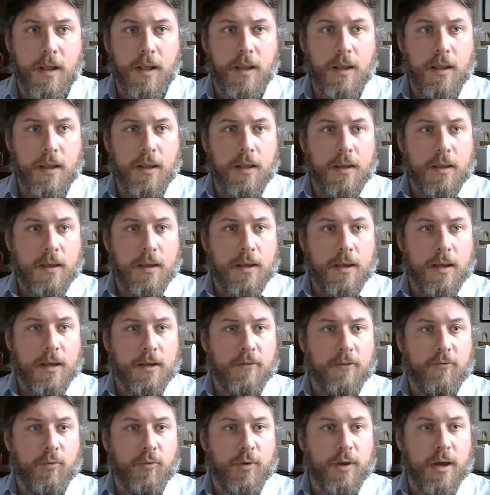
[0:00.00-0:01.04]
And if we
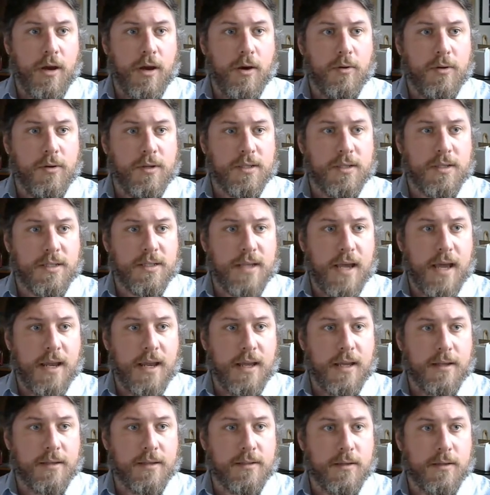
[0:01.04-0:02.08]
go into Settings and we
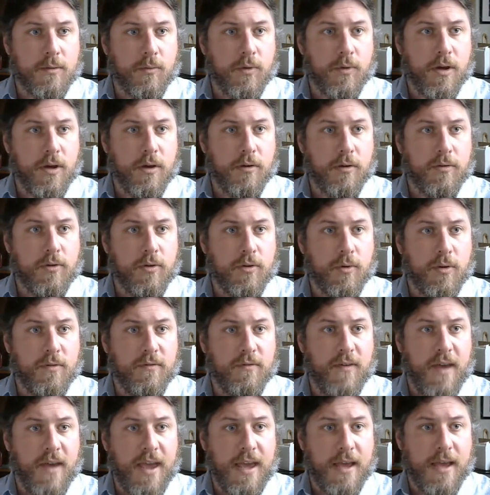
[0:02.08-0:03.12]
go to
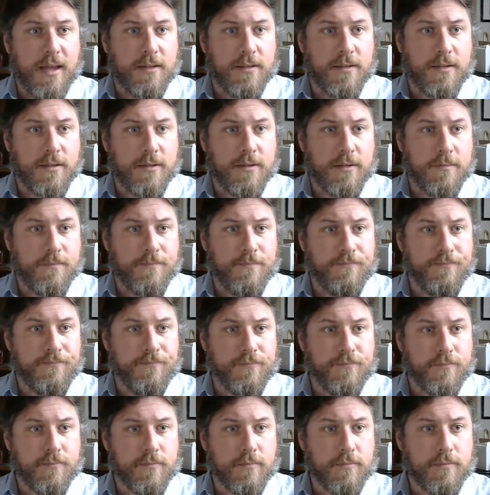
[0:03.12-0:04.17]
Advanced
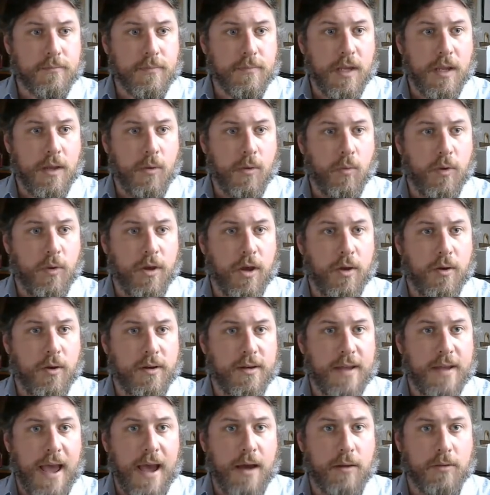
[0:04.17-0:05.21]
and we go to
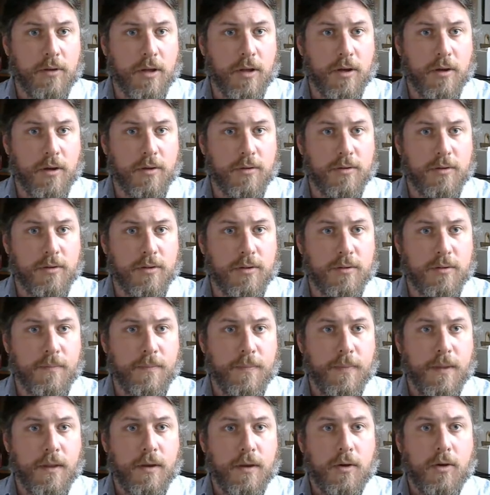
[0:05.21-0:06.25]
Downloads,
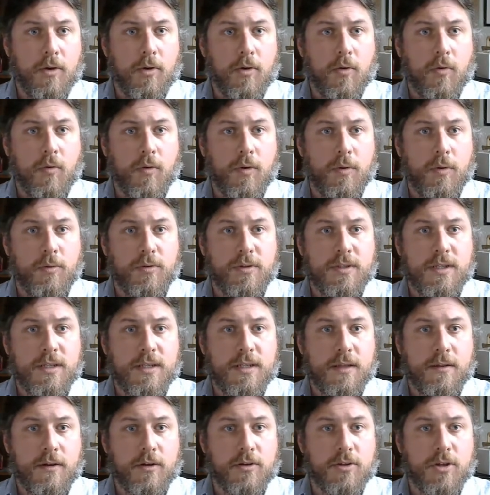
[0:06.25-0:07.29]
we will see that there's a
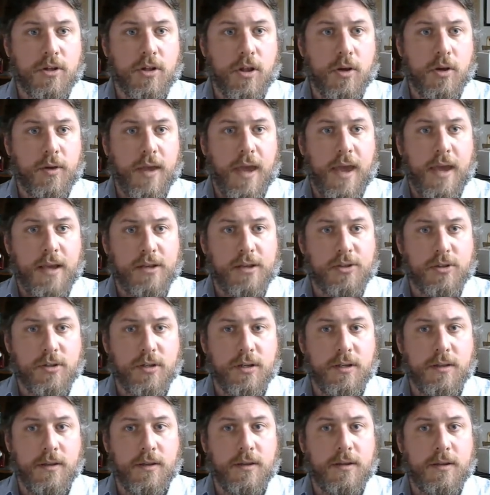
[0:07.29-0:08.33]
location, and the
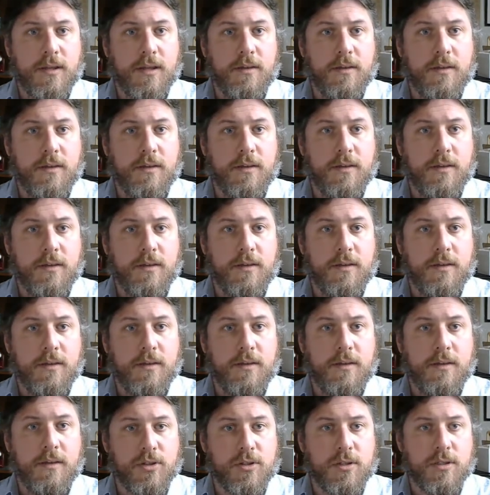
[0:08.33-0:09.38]
default location is
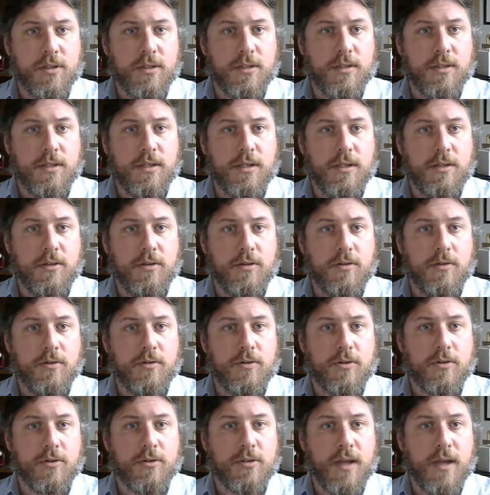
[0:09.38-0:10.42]
C users
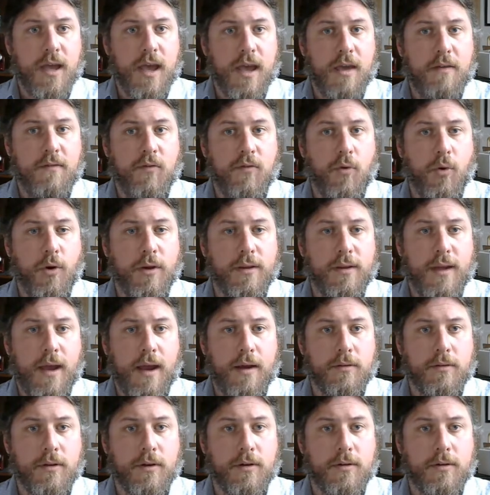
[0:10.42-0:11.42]
AFOI downloads.